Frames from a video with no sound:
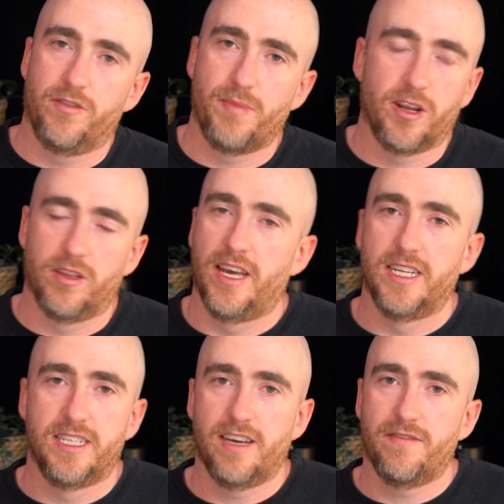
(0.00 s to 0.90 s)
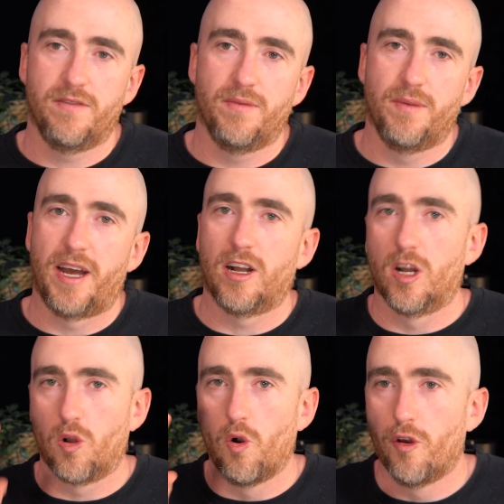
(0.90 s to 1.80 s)
depending on the ETF, about
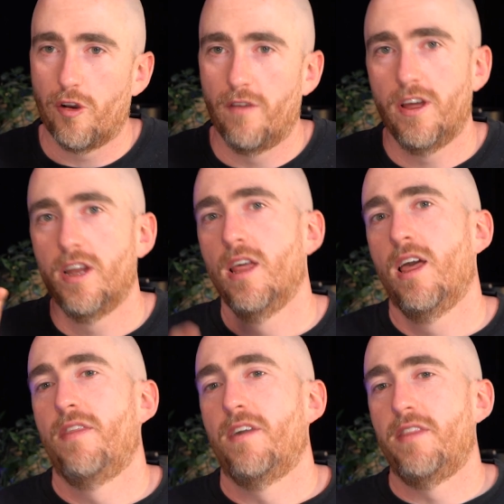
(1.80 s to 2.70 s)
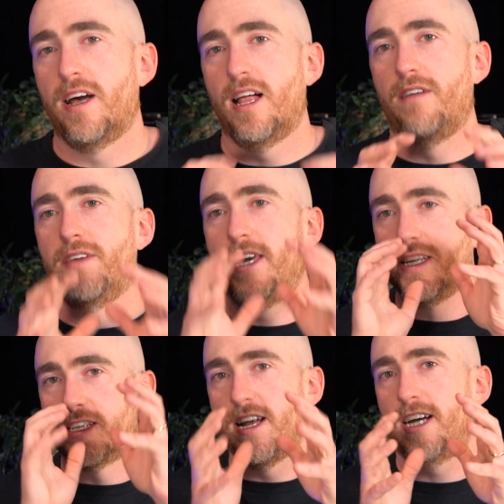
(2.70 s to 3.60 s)
a quarter of it. Then they'll have
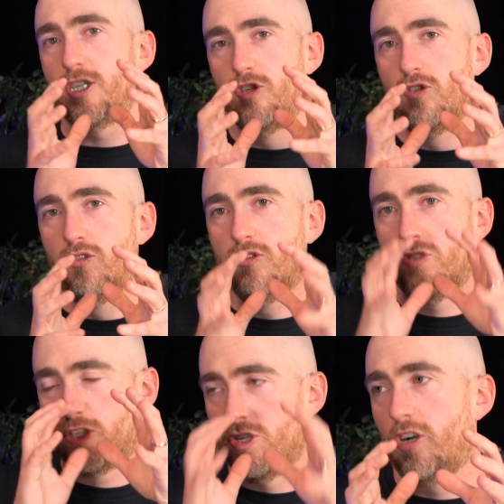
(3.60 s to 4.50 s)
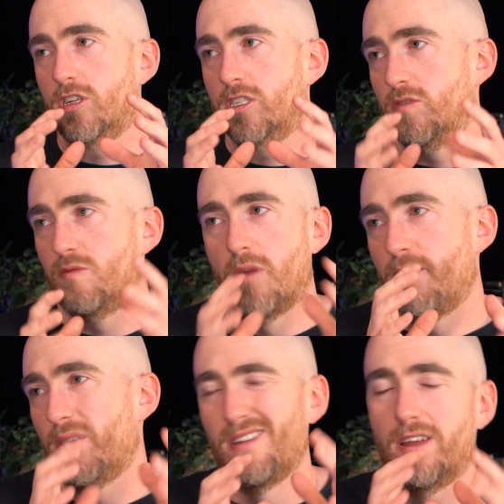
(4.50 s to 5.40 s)
international stocks, so it
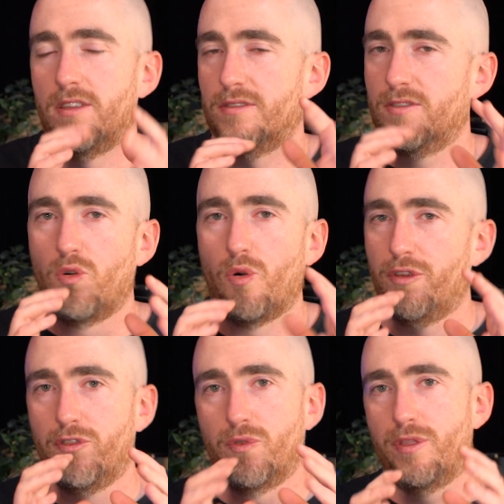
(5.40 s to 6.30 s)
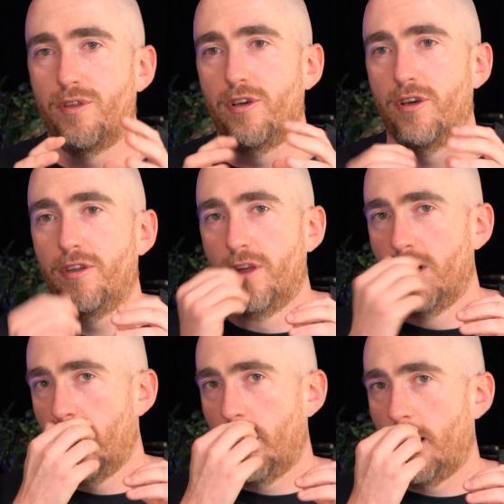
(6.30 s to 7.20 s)
might be another quarter to a third.
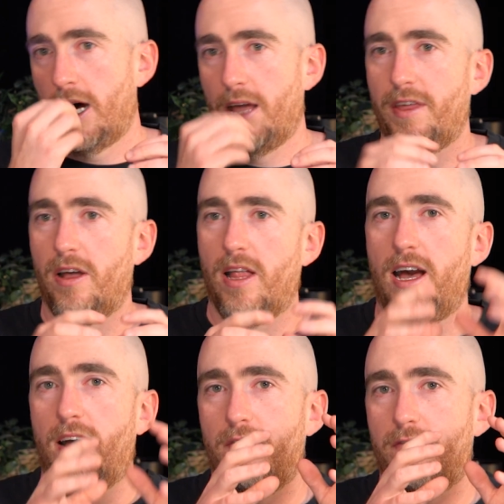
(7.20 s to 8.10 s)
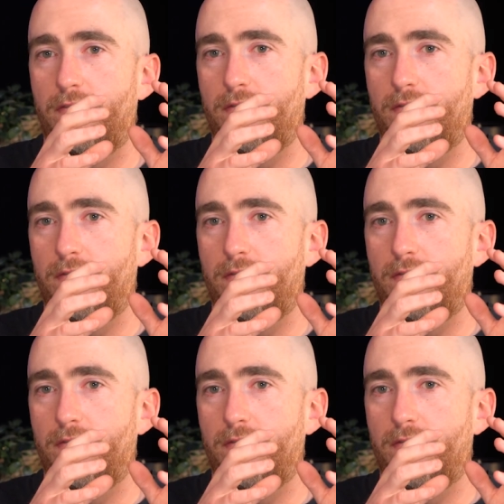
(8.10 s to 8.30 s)
They'll have